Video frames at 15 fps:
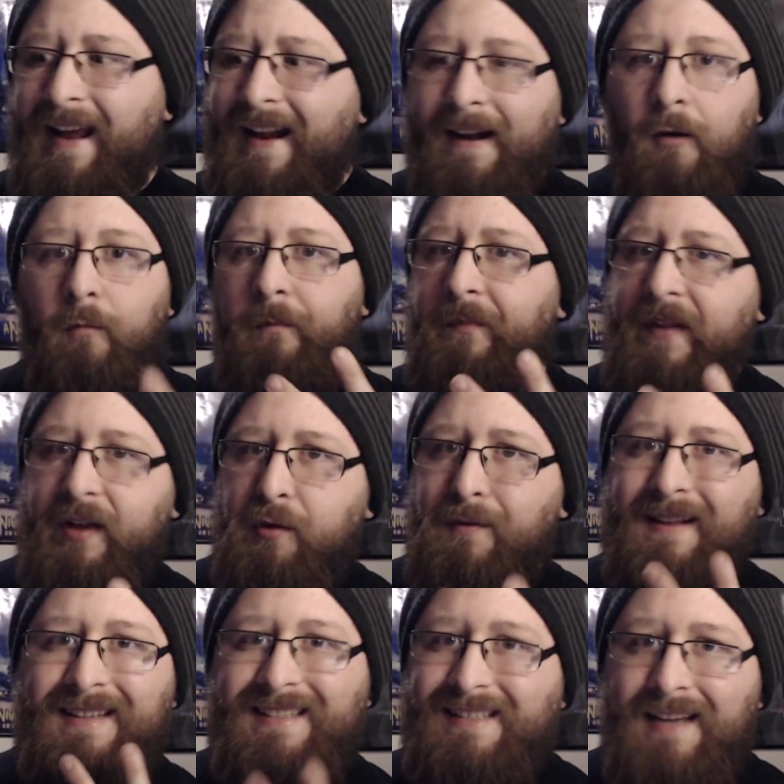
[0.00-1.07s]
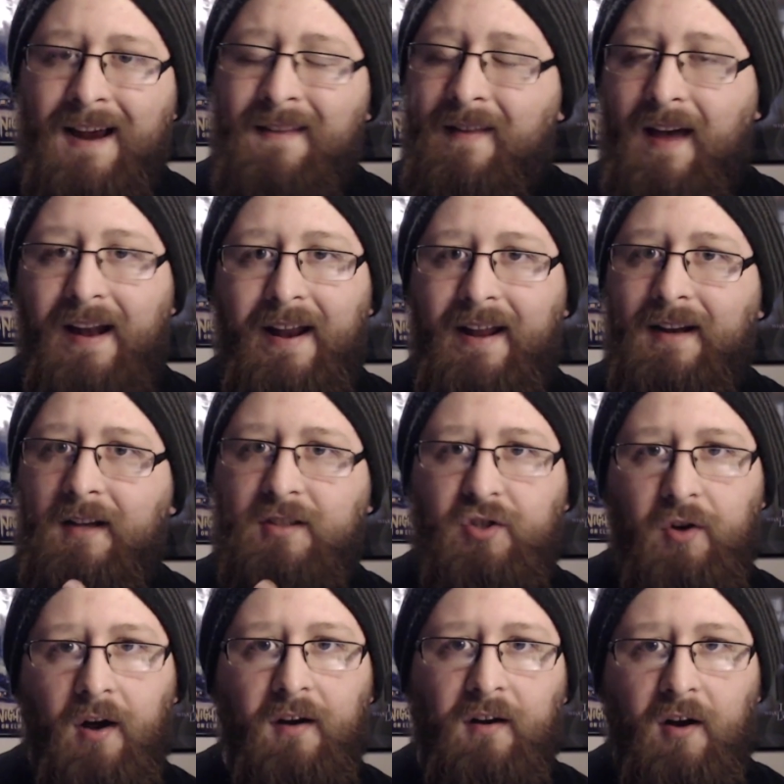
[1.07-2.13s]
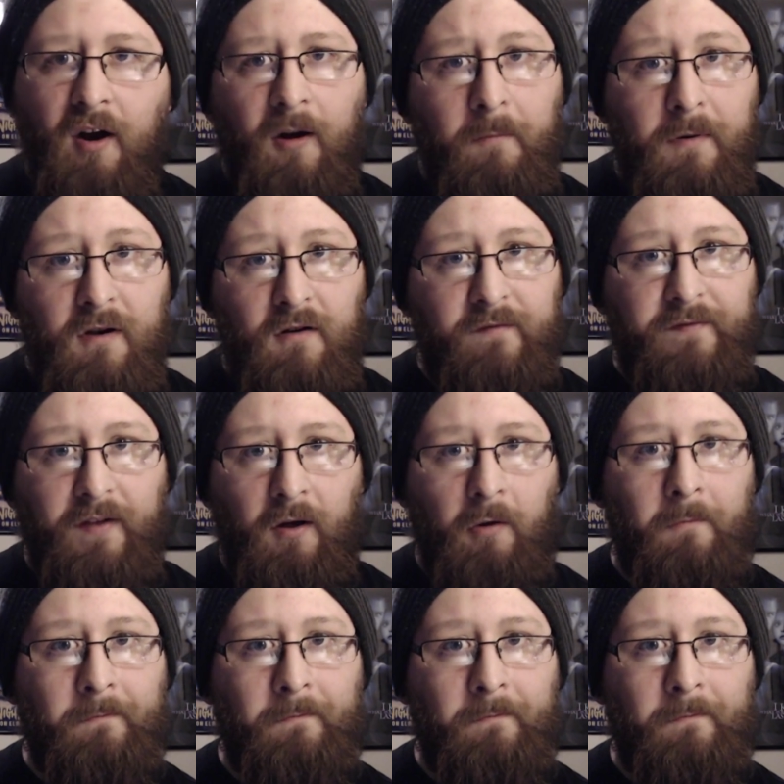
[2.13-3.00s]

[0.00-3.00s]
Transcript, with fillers: and I don't think you can say that in a John Carpenter film.